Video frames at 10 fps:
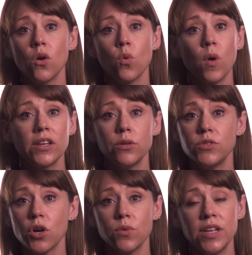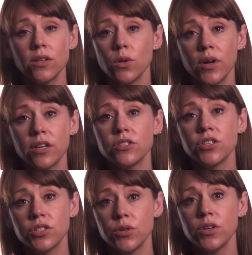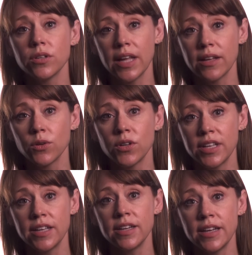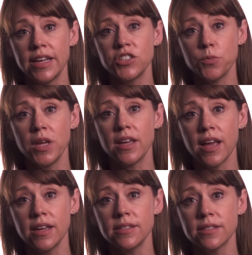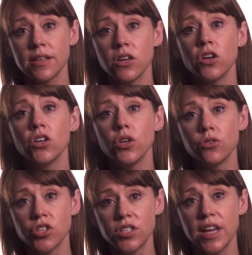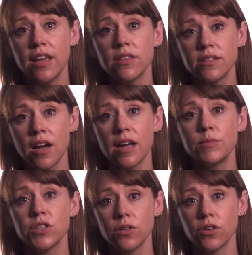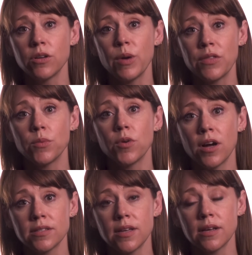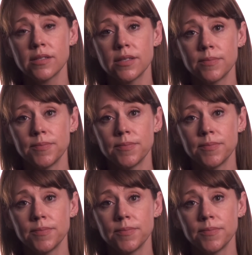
While you don't need a lawyer to sue your landlord in an HP case, you should take the time to learn about the process.